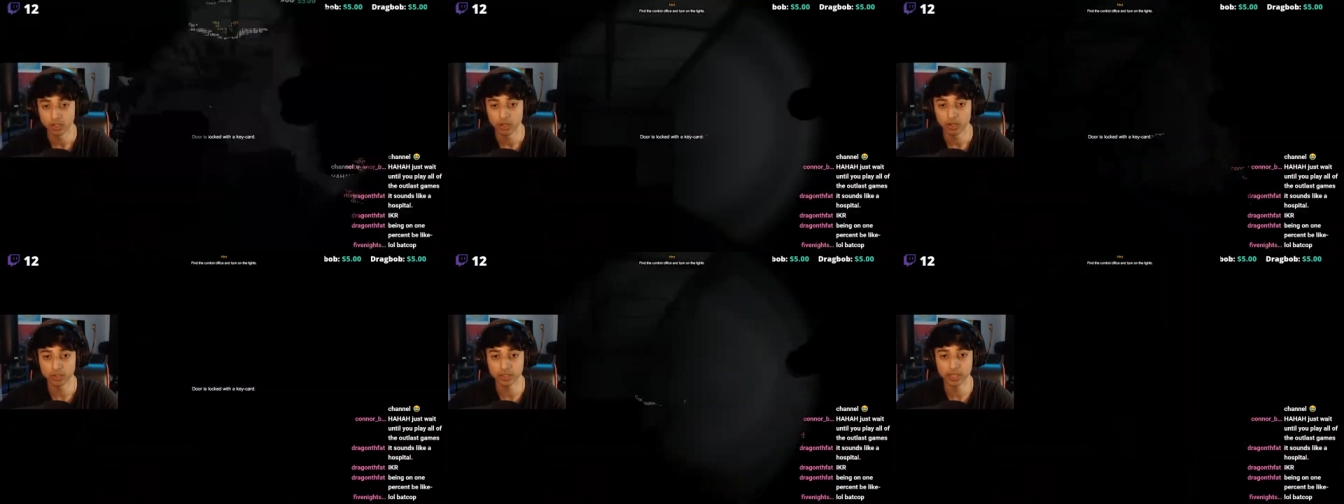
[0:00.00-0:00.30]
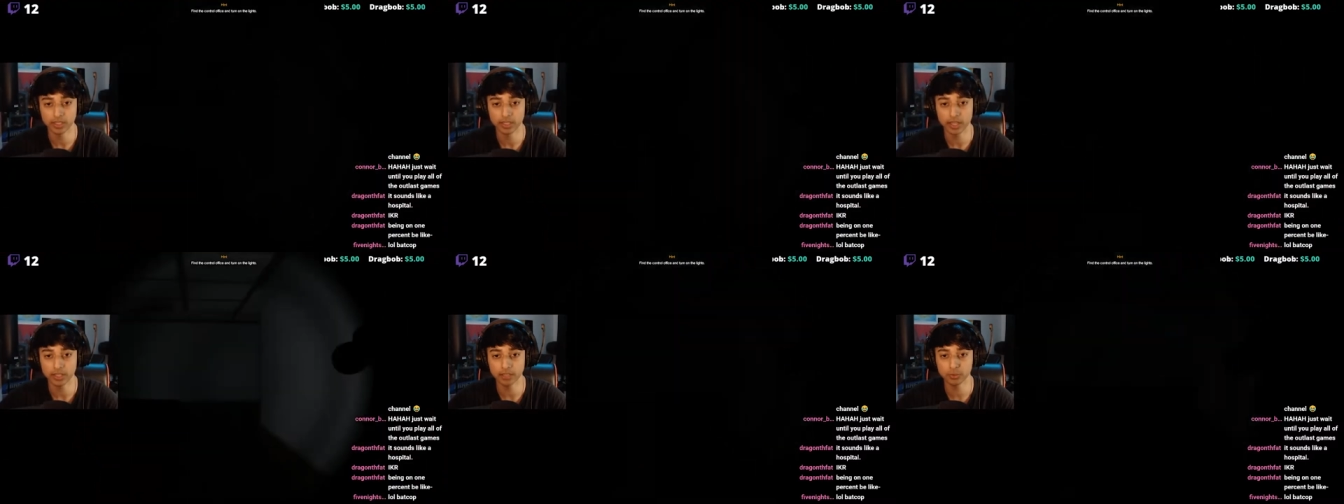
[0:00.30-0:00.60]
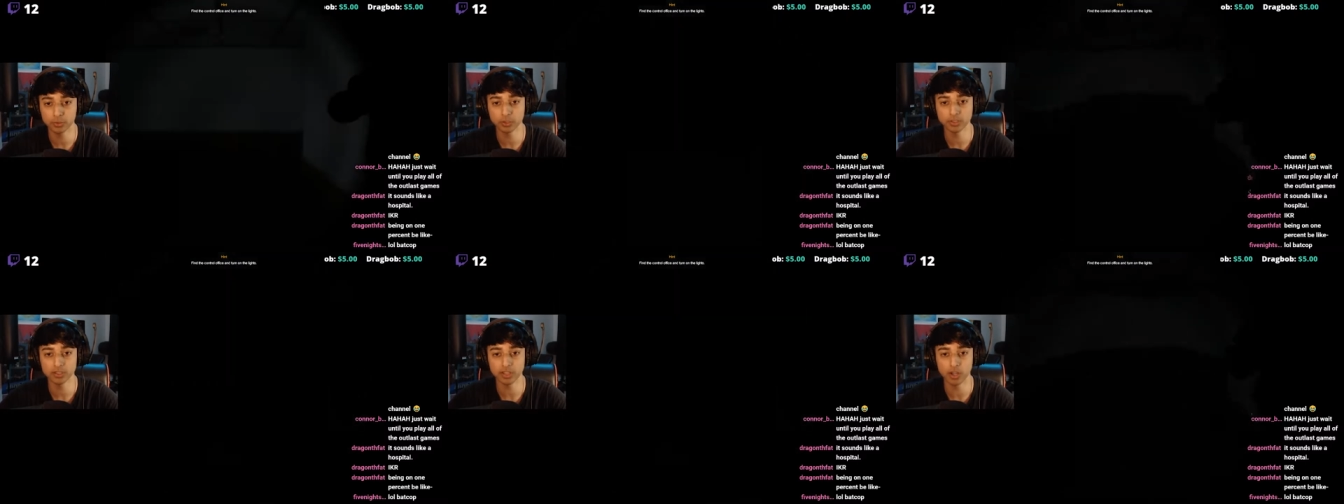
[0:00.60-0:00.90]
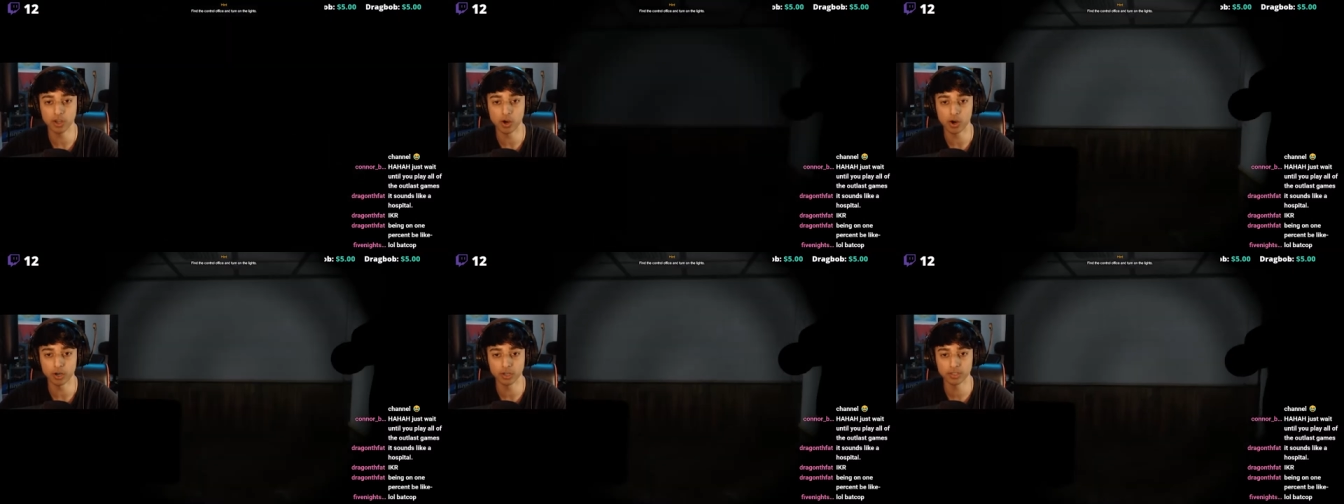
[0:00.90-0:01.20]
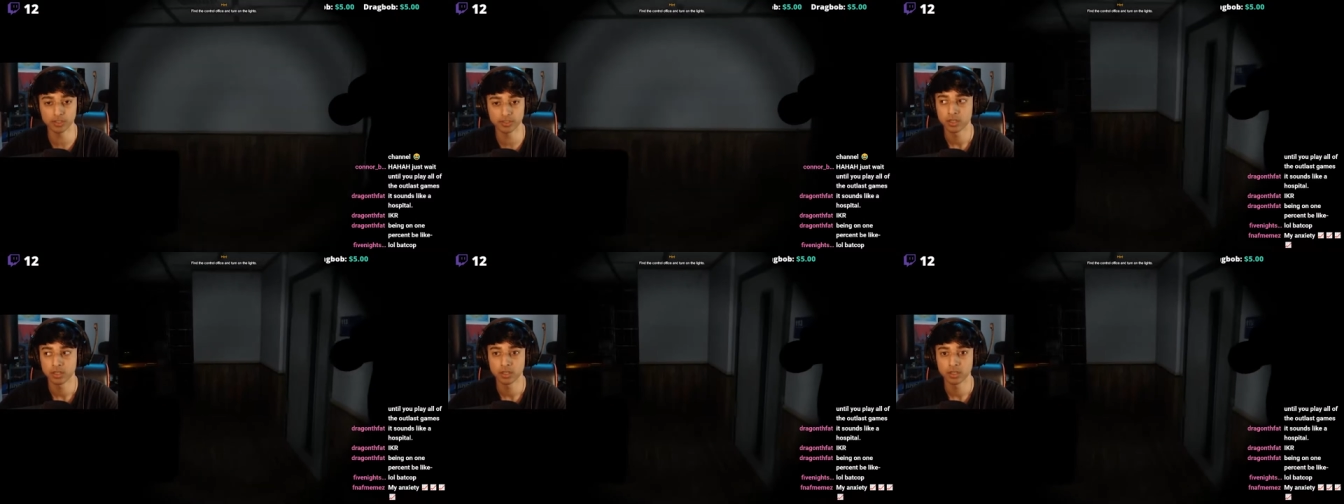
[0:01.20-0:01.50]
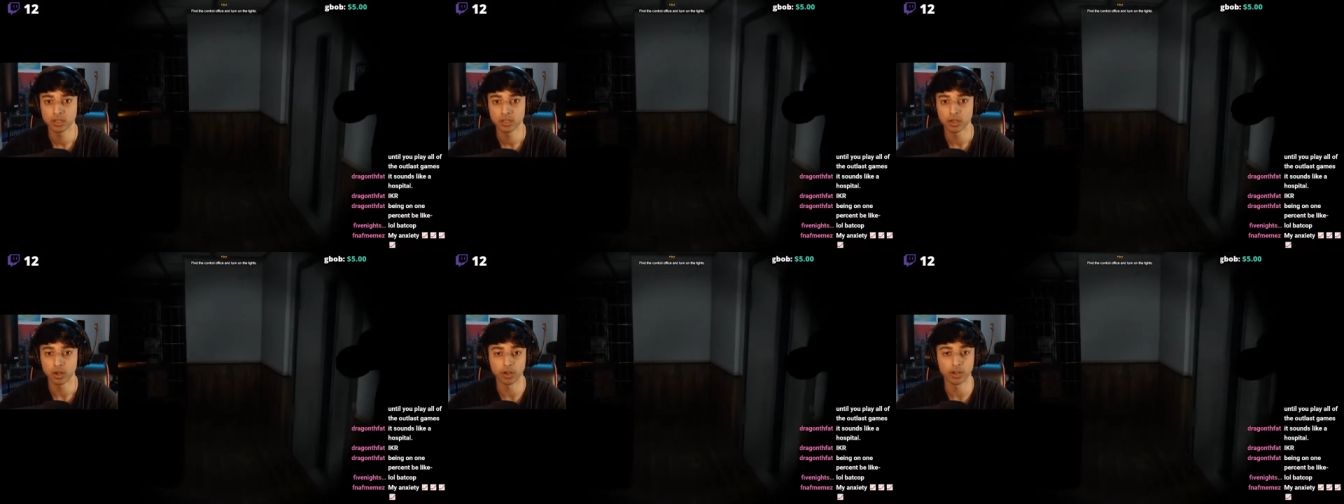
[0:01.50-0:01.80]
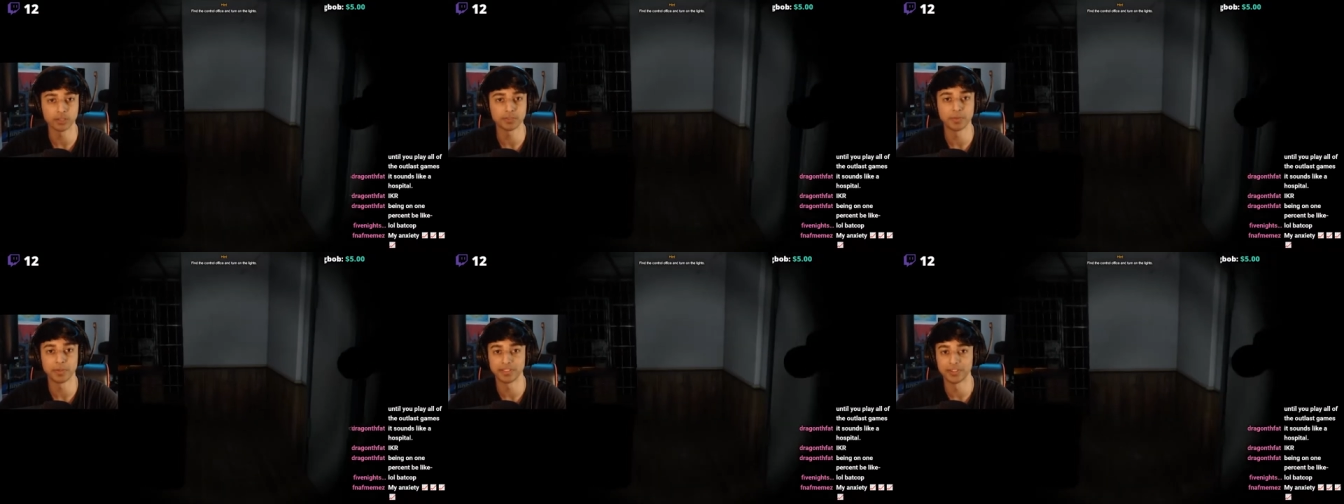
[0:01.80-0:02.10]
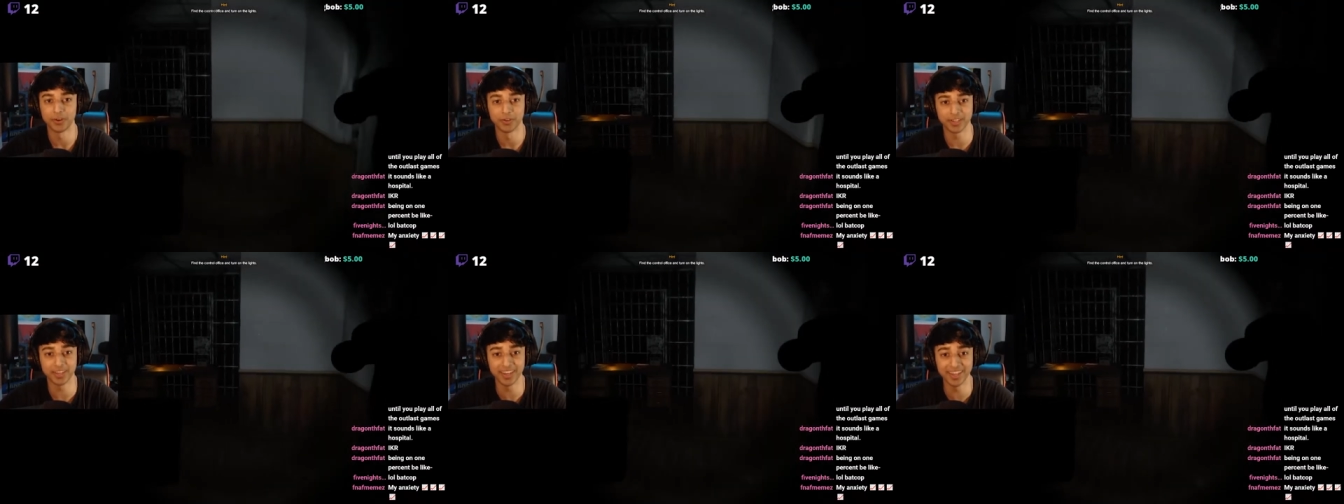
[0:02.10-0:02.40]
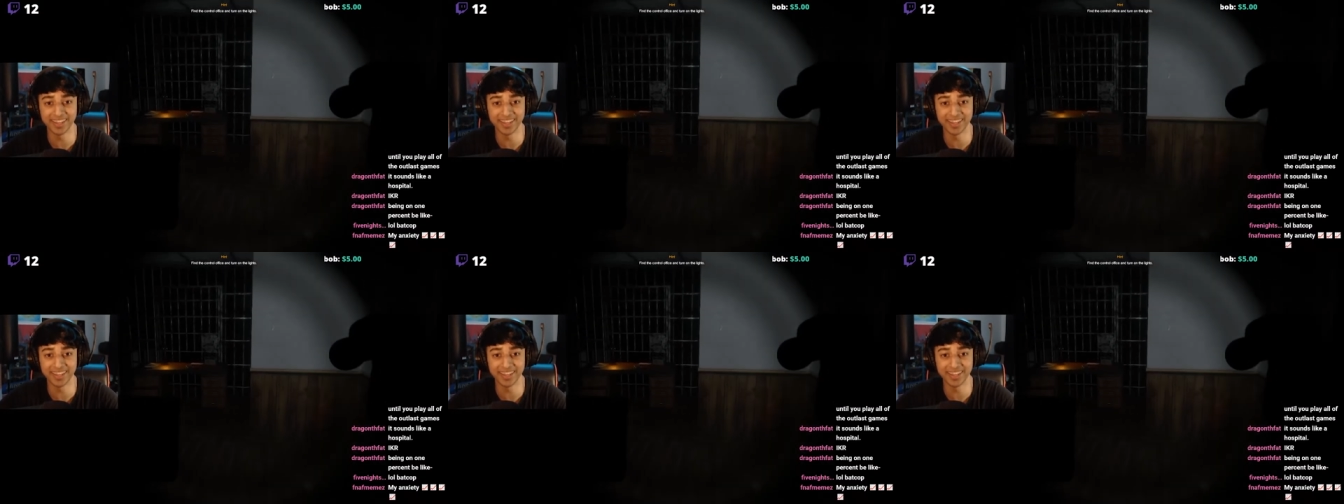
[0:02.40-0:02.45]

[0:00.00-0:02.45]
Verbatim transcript: Okay, that door's locked. Oh, that's my dog.